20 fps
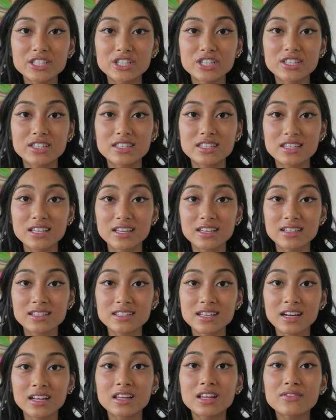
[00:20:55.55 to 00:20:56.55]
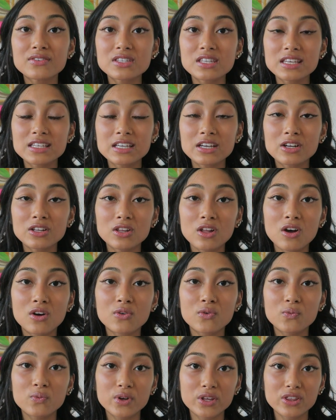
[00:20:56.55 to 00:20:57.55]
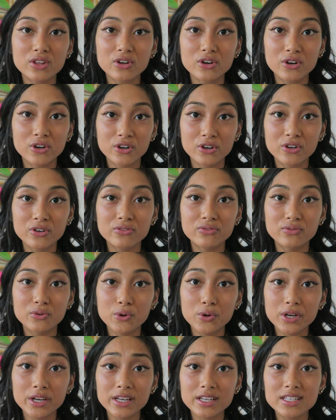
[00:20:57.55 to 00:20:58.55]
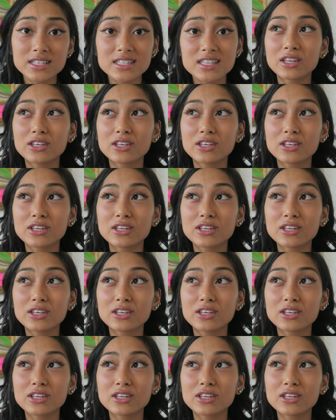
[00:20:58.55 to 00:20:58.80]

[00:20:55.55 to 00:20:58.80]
she sings and I love singing along with her voice.